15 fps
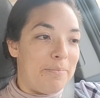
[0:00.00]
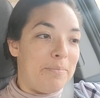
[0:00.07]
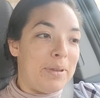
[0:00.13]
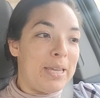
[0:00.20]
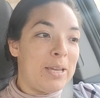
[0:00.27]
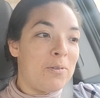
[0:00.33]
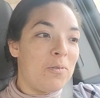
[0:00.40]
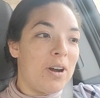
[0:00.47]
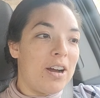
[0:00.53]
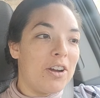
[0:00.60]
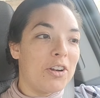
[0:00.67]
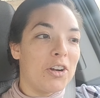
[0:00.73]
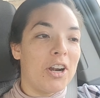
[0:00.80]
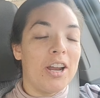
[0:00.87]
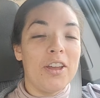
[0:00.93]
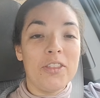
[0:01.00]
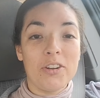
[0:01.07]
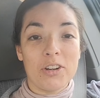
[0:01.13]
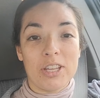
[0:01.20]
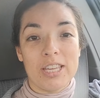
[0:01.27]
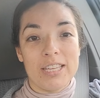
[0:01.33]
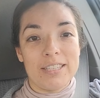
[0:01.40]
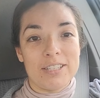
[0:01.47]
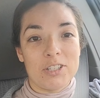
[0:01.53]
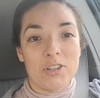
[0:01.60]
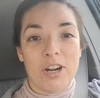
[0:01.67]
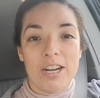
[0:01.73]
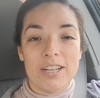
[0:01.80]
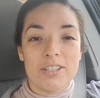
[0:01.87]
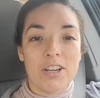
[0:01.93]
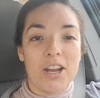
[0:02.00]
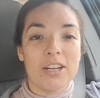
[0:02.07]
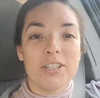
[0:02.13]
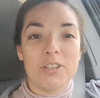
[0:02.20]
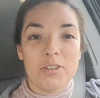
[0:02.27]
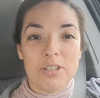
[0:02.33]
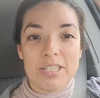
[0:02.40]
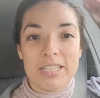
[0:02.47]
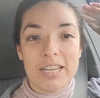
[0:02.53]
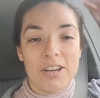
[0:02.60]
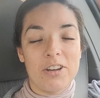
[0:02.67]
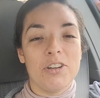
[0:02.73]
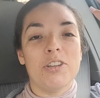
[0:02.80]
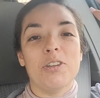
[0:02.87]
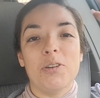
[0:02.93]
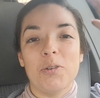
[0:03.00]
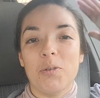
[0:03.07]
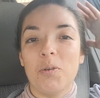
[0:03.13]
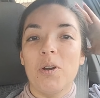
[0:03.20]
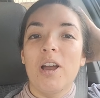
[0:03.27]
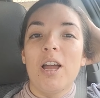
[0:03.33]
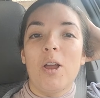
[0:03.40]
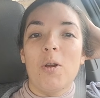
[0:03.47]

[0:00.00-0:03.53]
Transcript: Meanwhile, your other kids are trying to talk to you and tell you